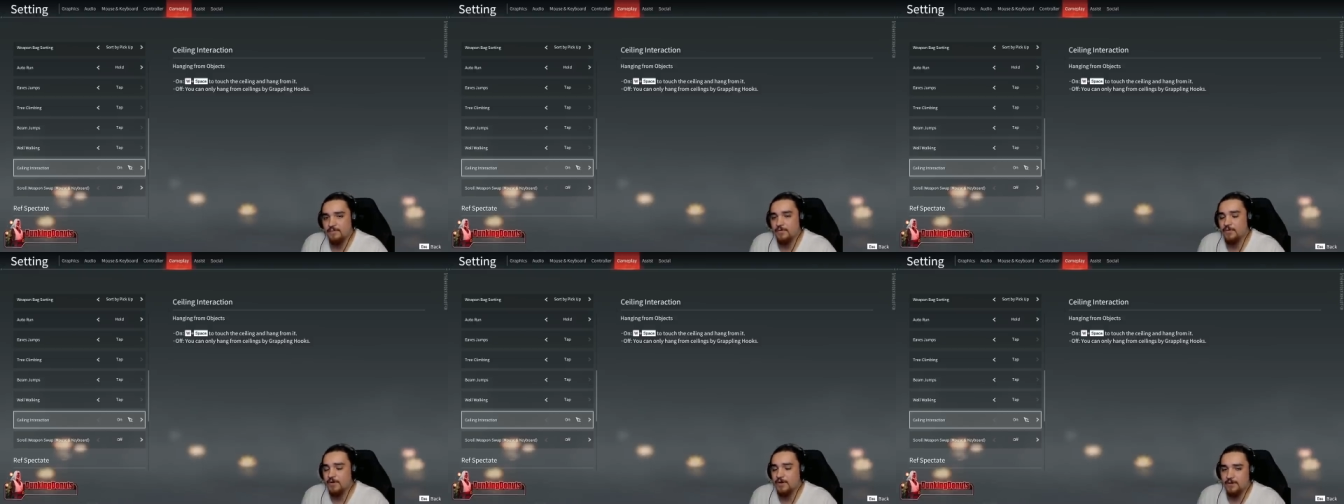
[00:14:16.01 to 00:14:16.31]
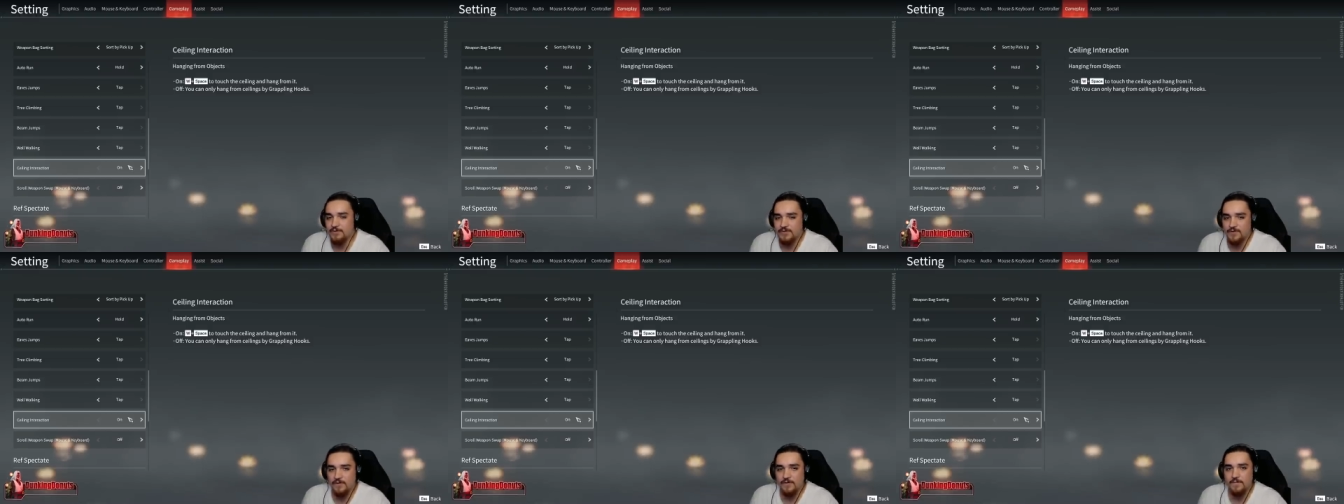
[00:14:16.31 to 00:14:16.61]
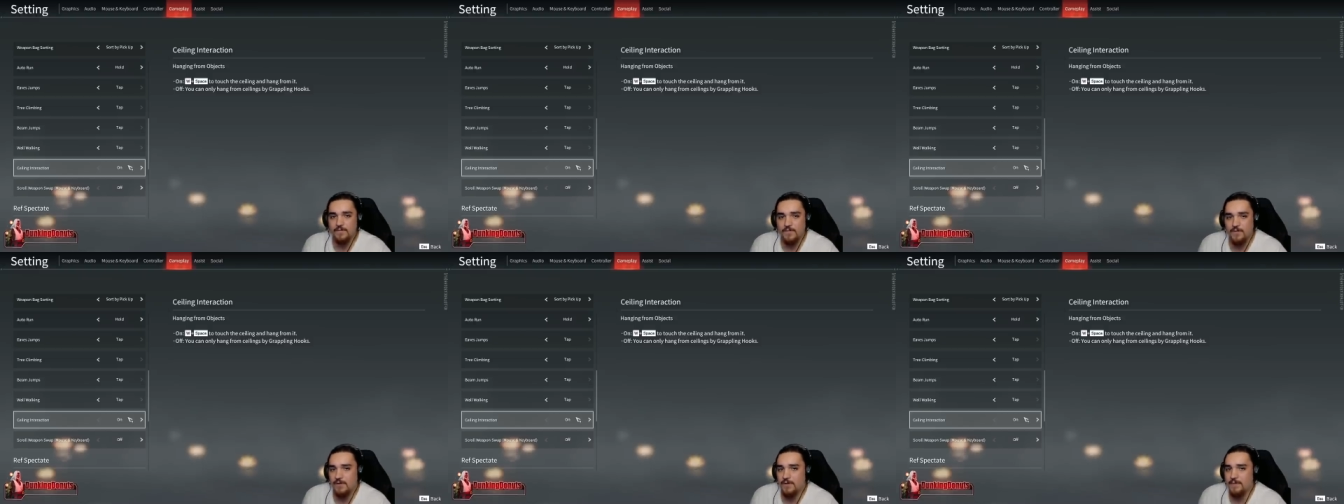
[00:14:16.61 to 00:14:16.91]
We're going to talk
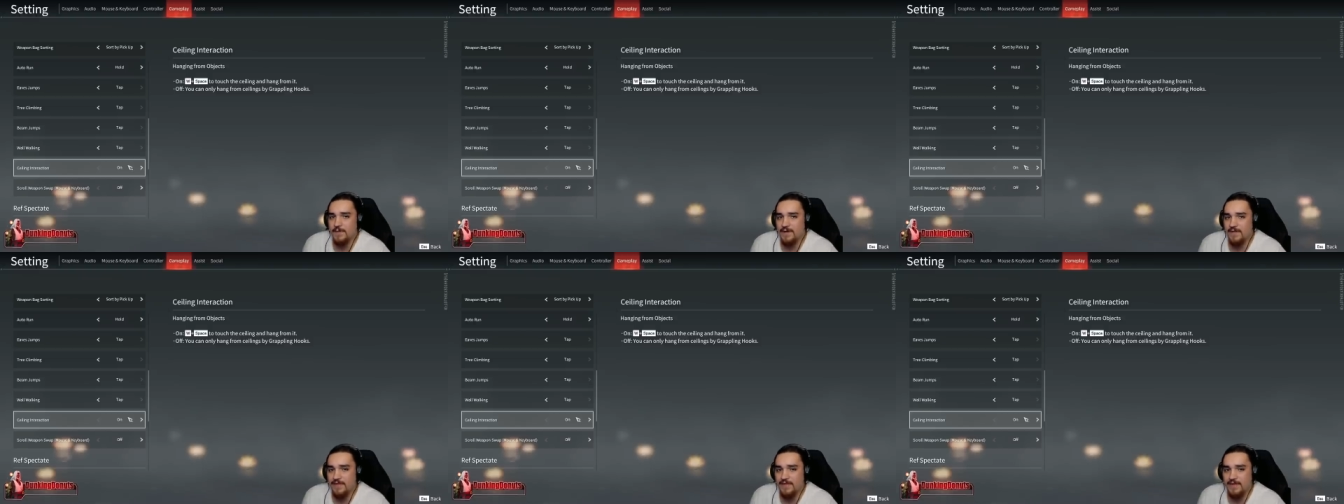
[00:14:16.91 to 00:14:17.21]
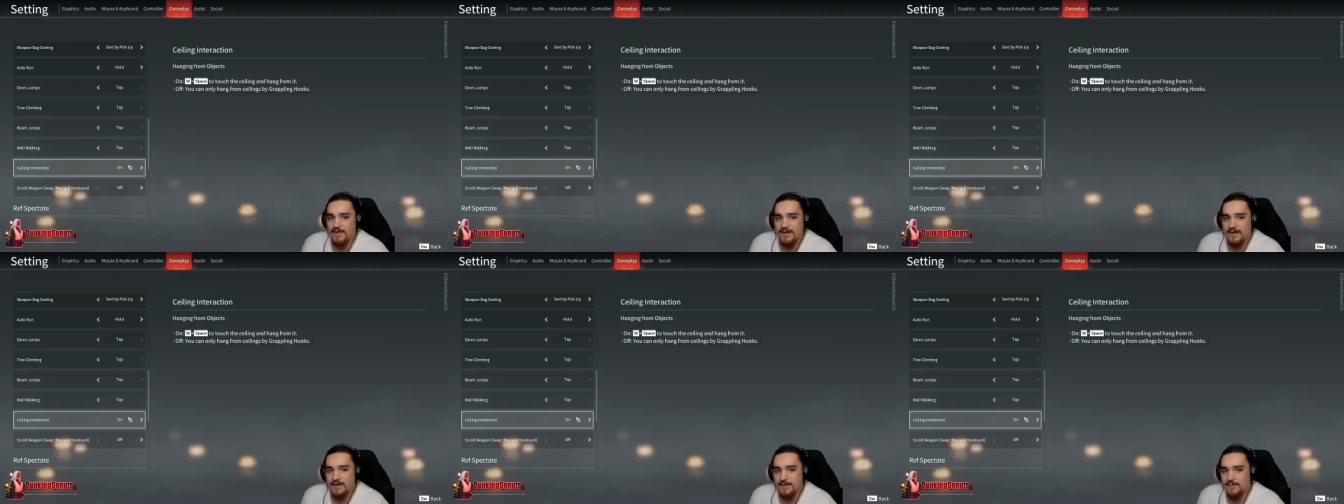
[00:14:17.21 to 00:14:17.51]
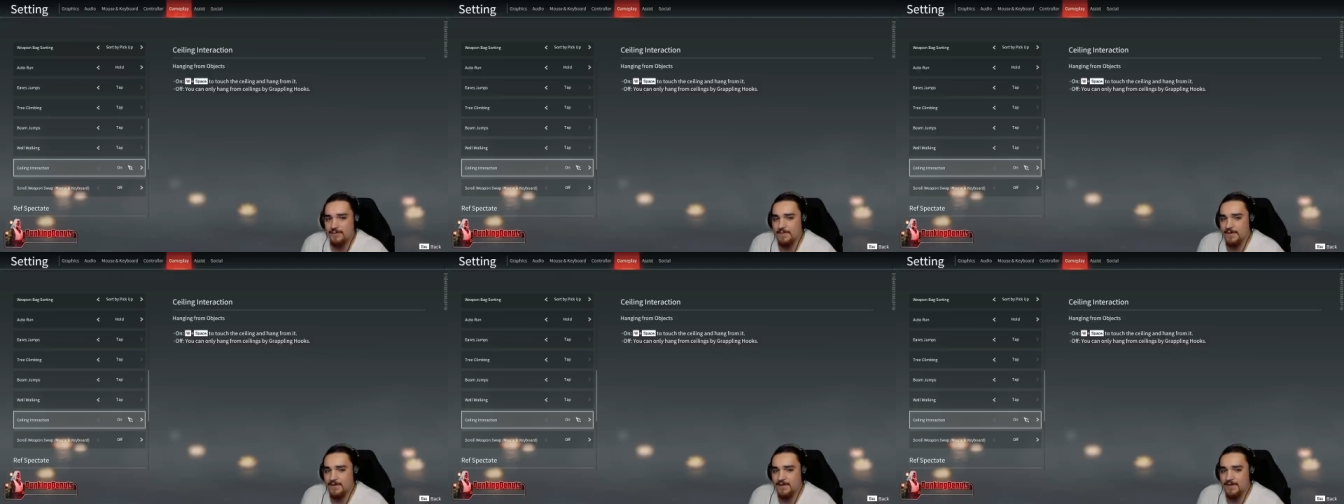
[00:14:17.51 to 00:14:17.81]
more about that a
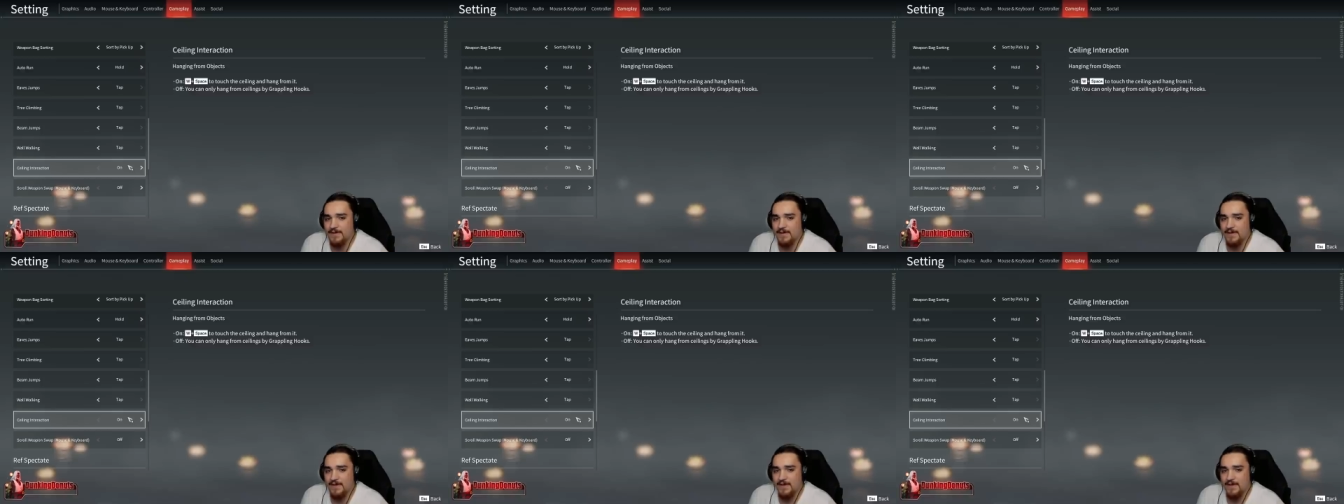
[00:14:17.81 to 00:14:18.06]
little bit,